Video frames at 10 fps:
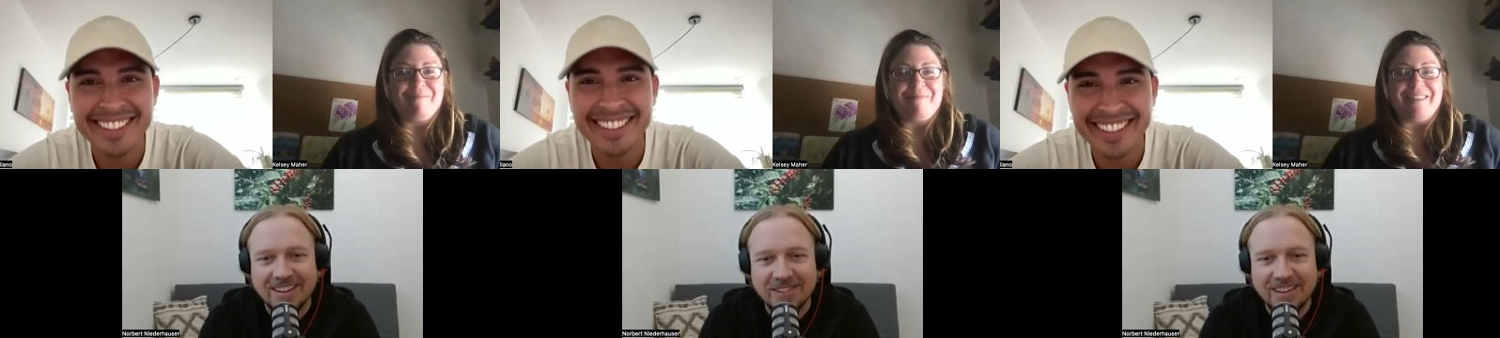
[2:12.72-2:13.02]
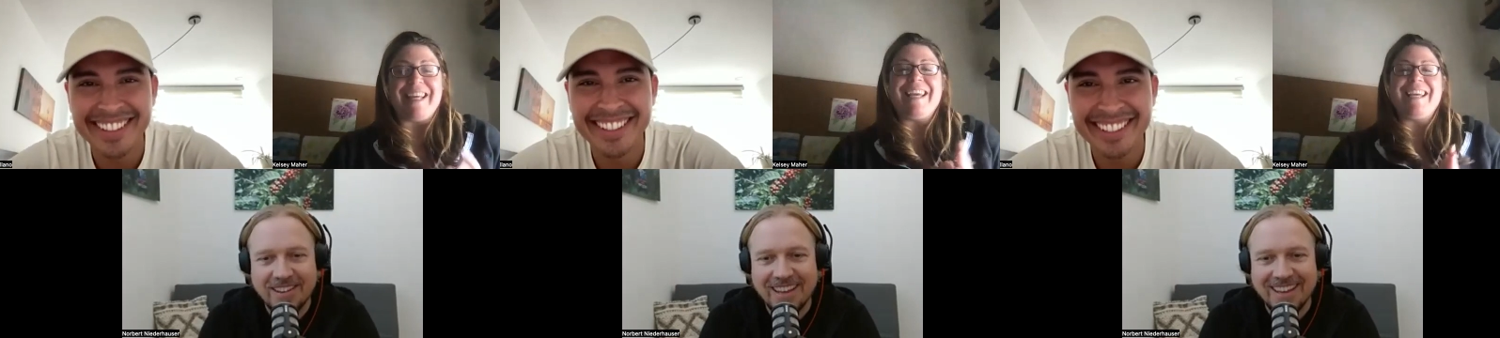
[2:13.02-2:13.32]
Speaker 1: What do you
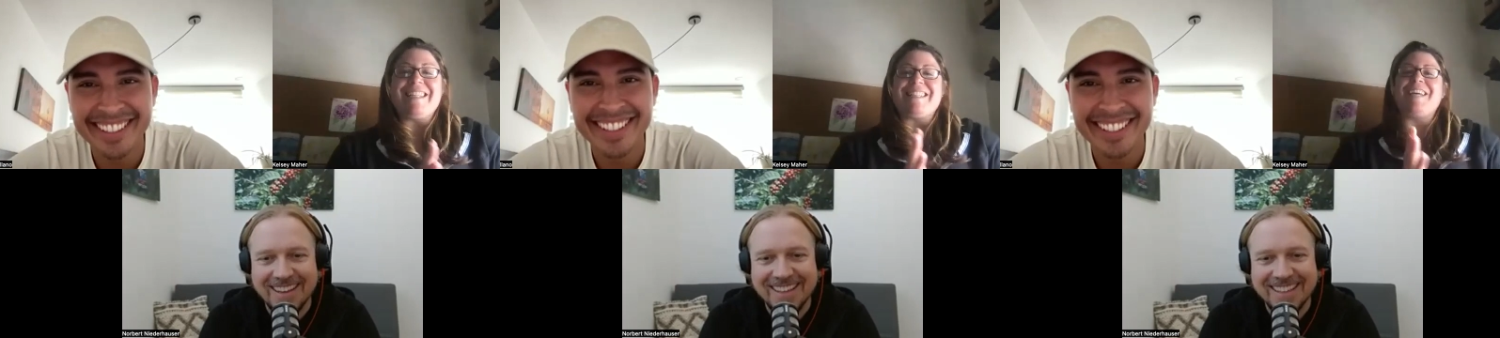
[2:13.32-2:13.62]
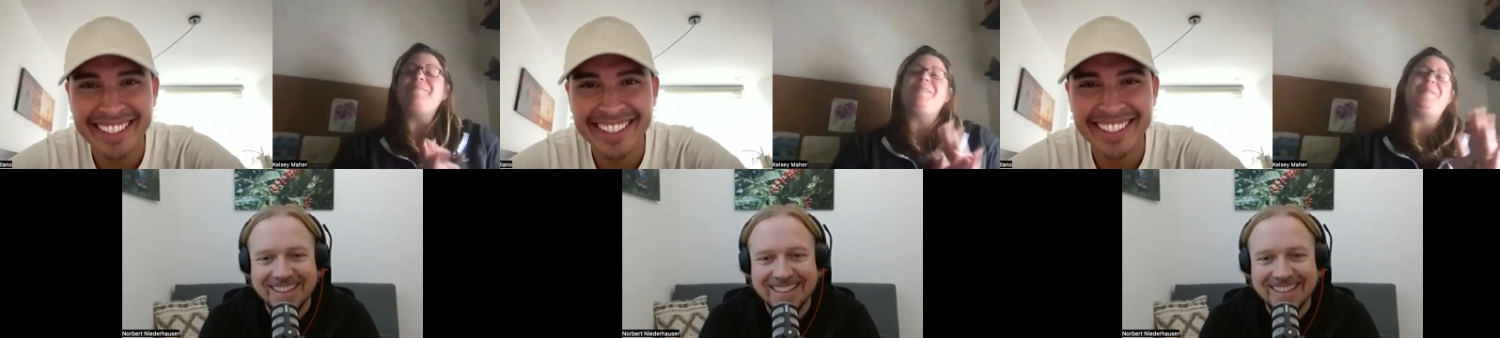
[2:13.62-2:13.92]
think? Thanks.
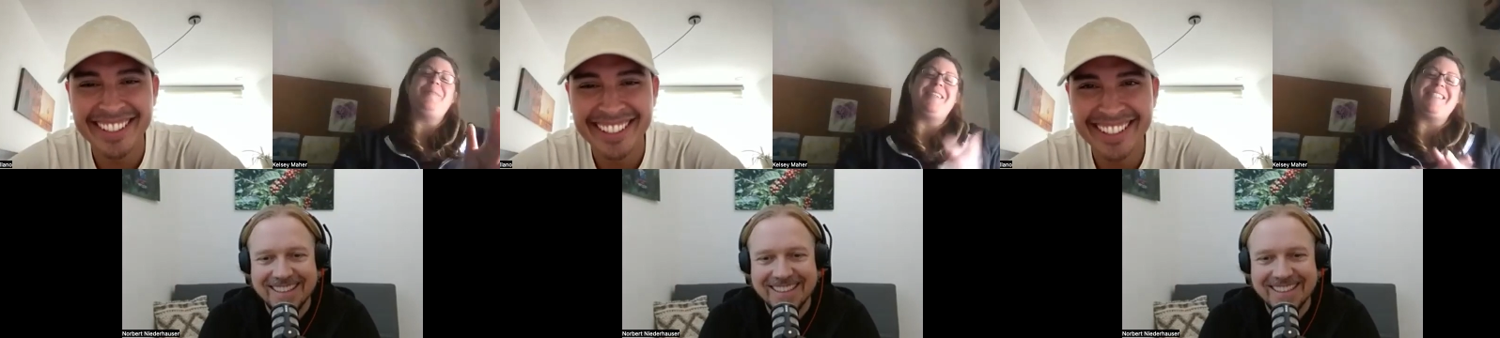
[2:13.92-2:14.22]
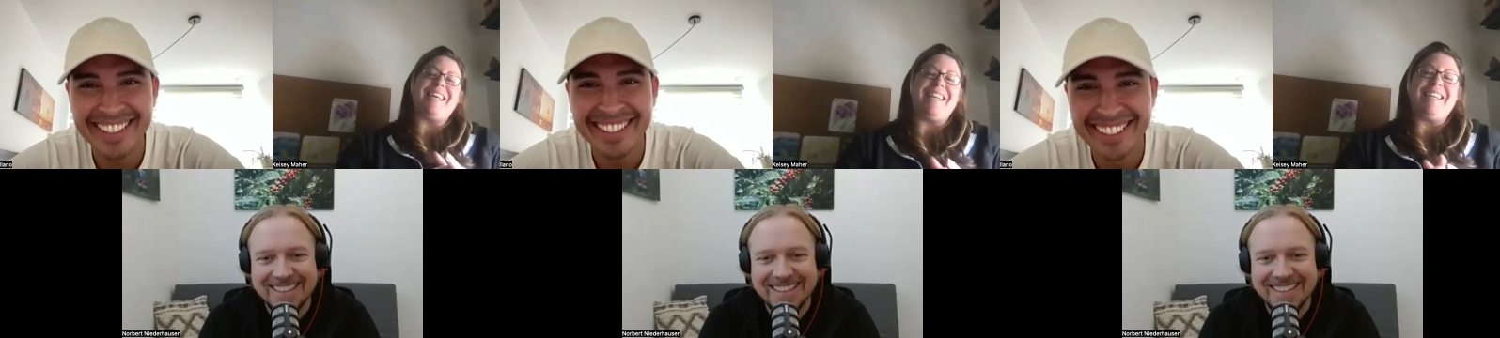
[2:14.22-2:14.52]
I'm super
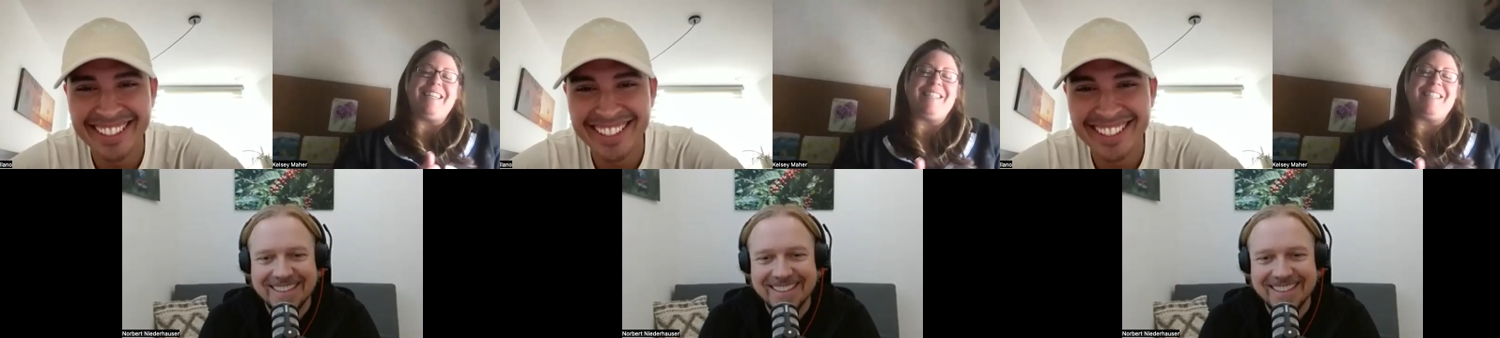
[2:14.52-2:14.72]
excited.